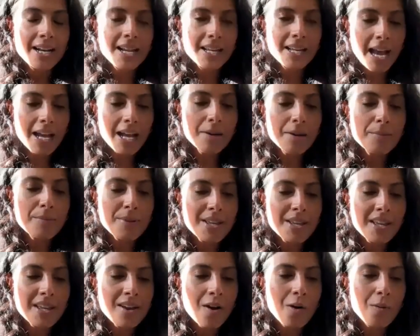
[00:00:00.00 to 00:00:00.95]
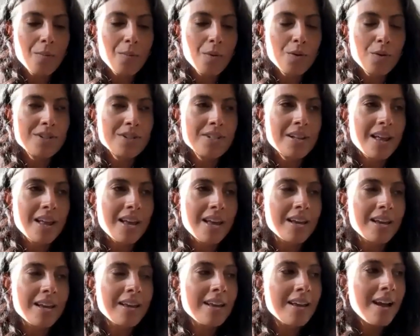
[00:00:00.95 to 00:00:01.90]
And it can be almost
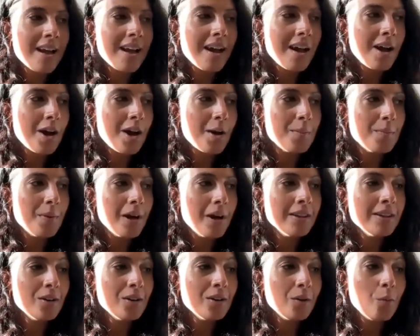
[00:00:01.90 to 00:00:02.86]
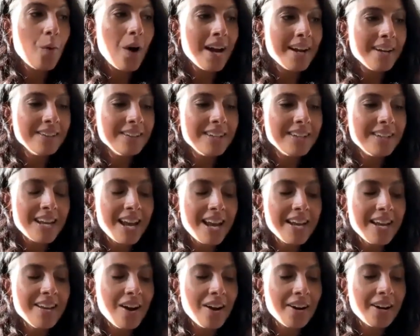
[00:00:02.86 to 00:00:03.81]
like a little wild and
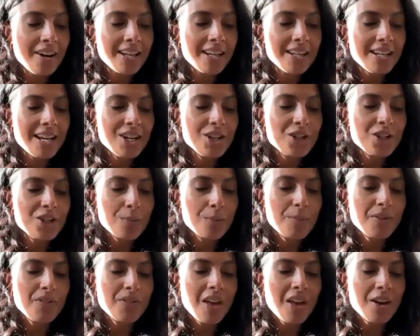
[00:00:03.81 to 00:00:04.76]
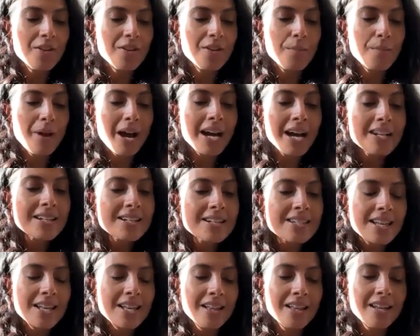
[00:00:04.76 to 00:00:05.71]
chaotic in nature, but then the
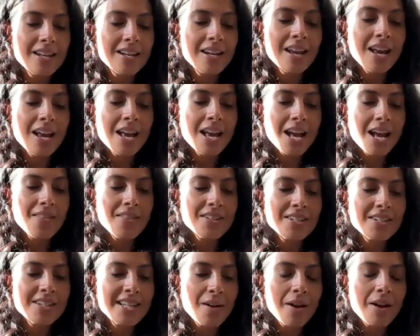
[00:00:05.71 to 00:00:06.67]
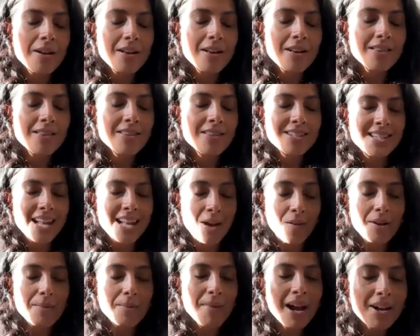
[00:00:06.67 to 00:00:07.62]
masculine, and this is
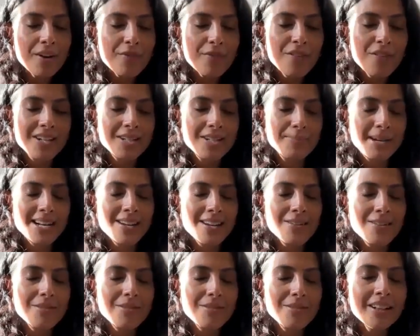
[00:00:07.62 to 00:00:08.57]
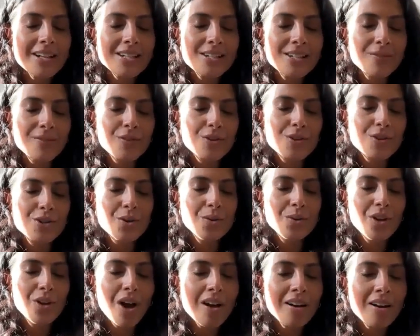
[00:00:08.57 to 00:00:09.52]
how I manifest, but I didn't realize it for
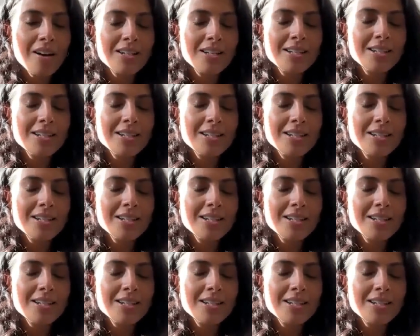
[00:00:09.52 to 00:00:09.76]
so long.